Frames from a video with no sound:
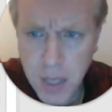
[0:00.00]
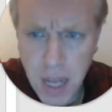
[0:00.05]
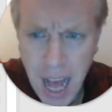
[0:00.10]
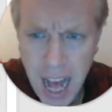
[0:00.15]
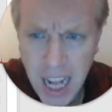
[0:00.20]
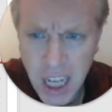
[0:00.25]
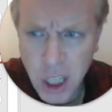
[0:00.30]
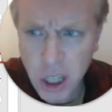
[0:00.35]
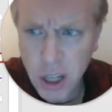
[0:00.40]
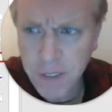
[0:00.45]

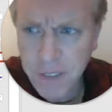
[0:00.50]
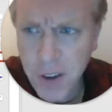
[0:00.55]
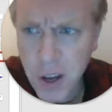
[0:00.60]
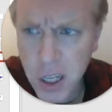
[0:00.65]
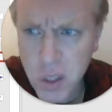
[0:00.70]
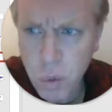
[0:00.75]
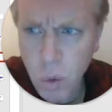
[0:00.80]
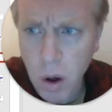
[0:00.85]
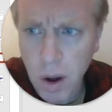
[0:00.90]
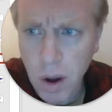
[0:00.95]
I'll do the
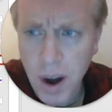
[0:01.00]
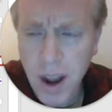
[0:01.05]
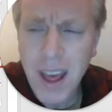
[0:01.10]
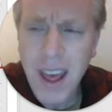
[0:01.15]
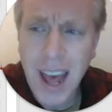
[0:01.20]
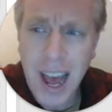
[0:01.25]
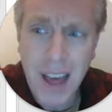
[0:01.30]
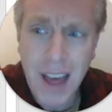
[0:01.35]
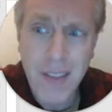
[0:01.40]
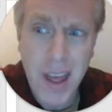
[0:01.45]
first one,
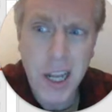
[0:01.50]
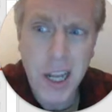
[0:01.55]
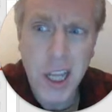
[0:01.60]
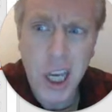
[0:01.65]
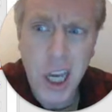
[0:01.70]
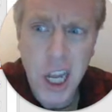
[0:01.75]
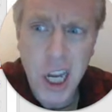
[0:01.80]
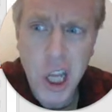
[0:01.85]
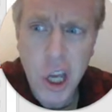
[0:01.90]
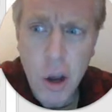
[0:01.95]
and then
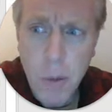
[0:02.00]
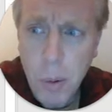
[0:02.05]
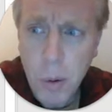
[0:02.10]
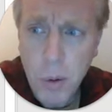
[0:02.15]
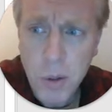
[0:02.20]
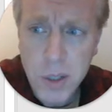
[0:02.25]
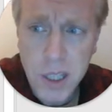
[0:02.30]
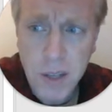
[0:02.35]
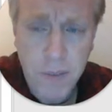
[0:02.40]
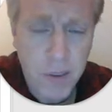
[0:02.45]
can you
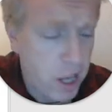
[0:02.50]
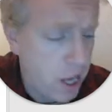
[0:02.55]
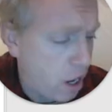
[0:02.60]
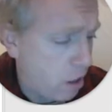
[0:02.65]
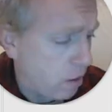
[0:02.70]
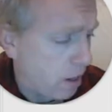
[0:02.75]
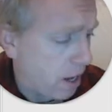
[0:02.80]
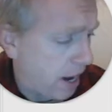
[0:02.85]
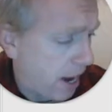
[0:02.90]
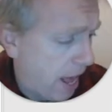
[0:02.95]
pause the video
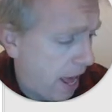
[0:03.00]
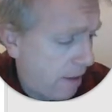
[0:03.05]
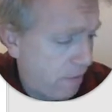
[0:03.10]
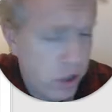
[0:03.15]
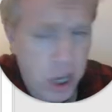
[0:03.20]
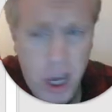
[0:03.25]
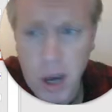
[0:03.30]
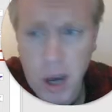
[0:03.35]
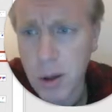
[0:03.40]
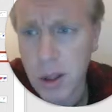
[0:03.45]
and have a
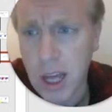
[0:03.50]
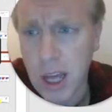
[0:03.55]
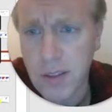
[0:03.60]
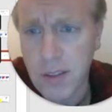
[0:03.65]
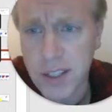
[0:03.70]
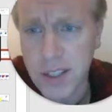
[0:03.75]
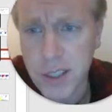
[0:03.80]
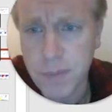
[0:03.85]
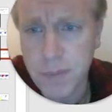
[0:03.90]
go at the others?